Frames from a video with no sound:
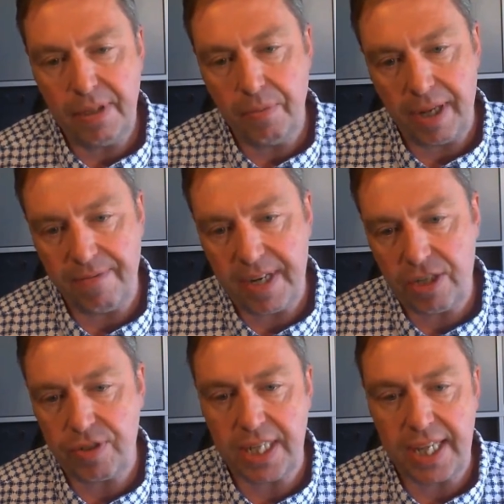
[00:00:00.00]
We can
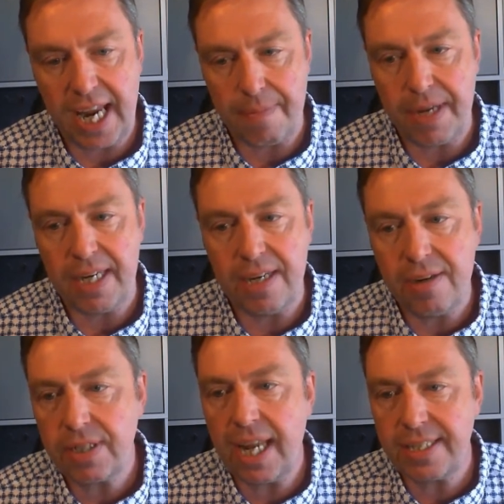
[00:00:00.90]
feature it in the NEP
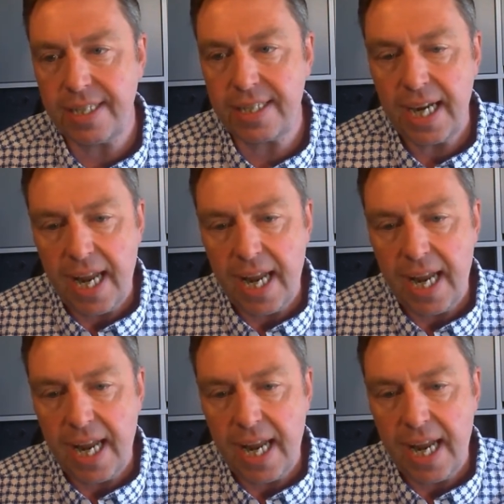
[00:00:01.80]
newsletters.